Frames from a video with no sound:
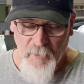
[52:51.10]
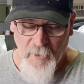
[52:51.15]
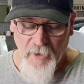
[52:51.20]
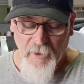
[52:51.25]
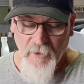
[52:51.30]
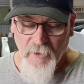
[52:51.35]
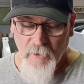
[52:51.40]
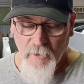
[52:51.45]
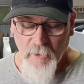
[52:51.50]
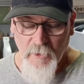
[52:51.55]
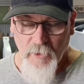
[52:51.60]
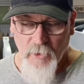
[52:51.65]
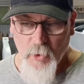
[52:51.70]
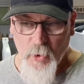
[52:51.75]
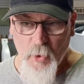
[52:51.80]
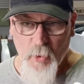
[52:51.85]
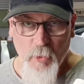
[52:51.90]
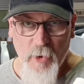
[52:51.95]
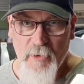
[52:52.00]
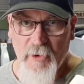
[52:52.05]
But
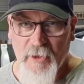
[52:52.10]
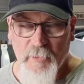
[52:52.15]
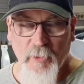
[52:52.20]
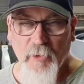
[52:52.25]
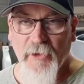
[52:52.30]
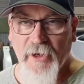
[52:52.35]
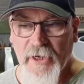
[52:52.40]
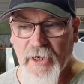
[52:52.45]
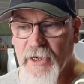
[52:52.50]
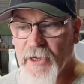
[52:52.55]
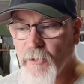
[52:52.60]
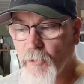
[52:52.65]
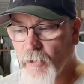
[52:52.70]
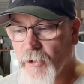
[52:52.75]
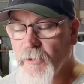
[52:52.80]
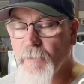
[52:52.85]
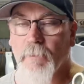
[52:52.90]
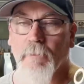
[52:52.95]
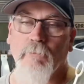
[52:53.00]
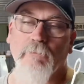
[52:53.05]
we went to put the clear on
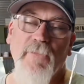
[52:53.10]
it,